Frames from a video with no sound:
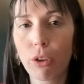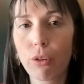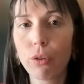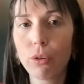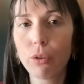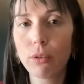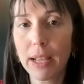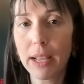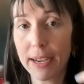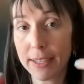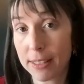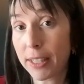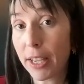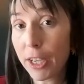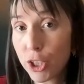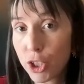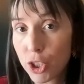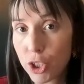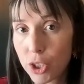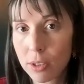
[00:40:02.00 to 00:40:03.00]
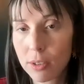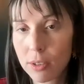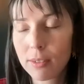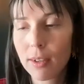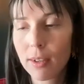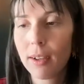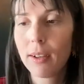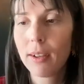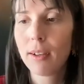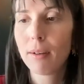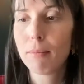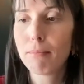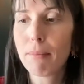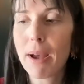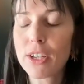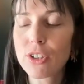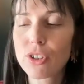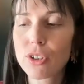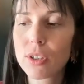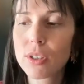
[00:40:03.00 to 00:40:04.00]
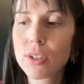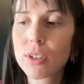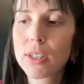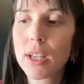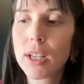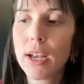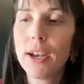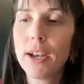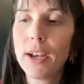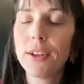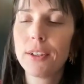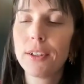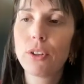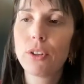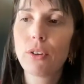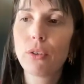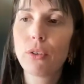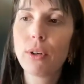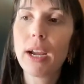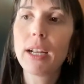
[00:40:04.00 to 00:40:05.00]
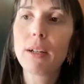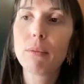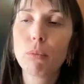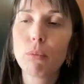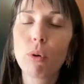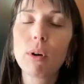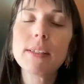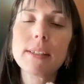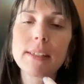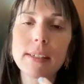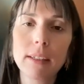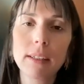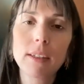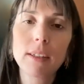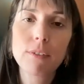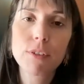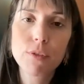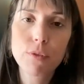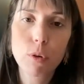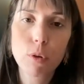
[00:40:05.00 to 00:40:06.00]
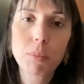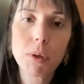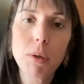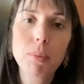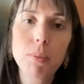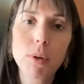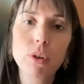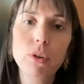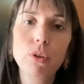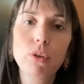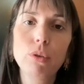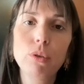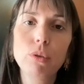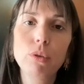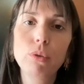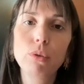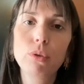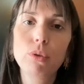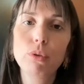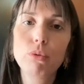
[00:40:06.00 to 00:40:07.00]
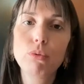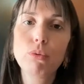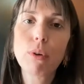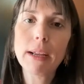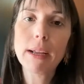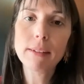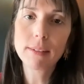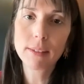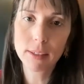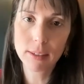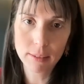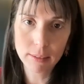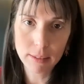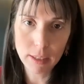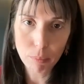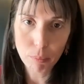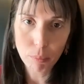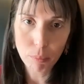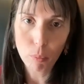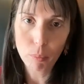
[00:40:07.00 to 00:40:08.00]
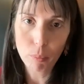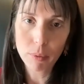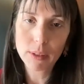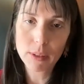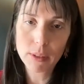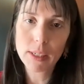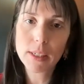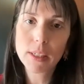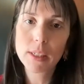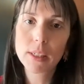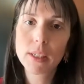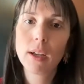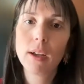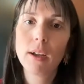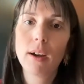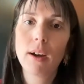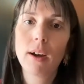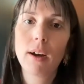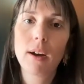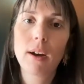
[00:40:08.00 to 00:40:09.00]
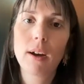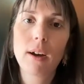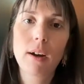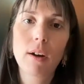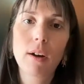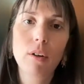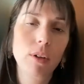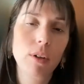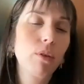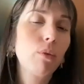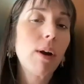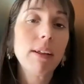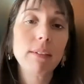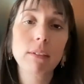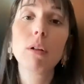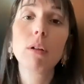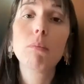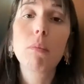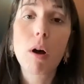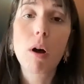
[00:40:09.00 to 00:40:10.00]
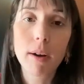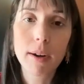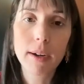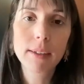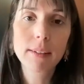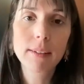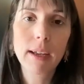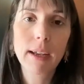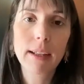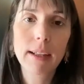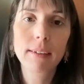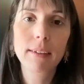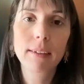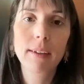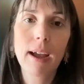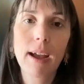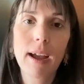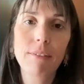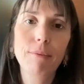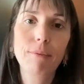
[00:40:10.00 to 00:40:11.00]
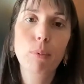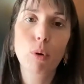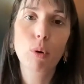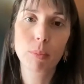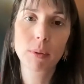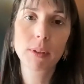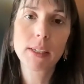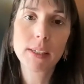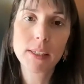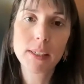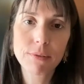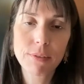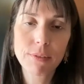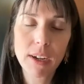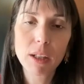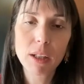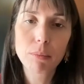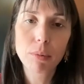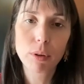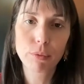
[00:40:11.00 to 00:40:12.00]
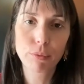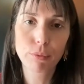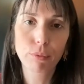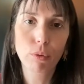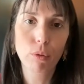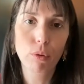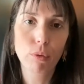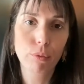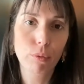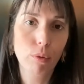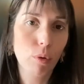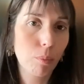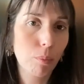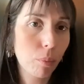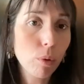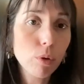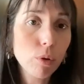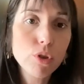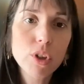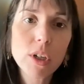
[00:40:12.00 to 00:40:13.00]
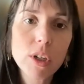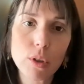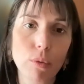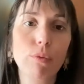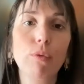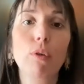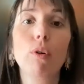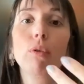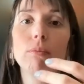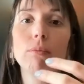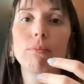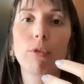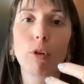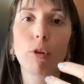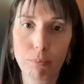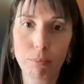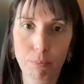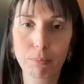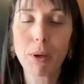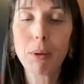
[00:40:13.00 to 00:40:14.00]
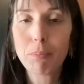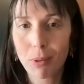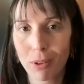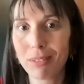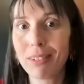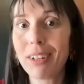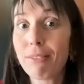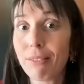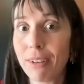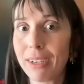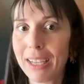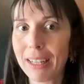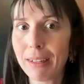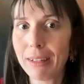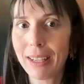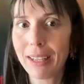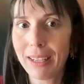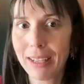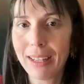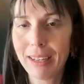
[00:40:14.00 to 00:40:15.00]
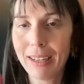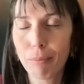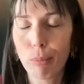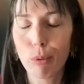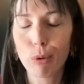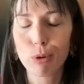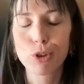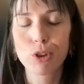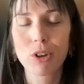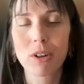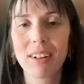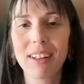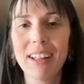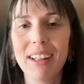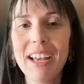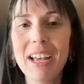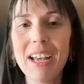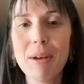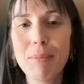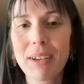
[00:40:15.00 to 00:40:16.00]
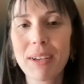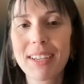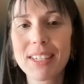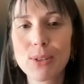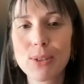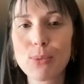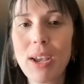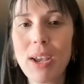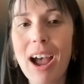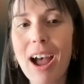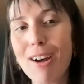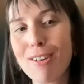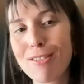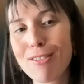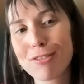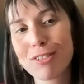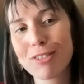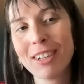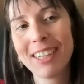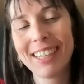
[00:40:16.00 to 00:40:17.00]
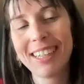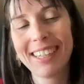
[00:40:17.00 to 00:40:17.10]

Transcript: through taxation measures to create more incentives for people to rent their properties on the rental market and have properties available for Portuguese or for people living in Portugal, because we have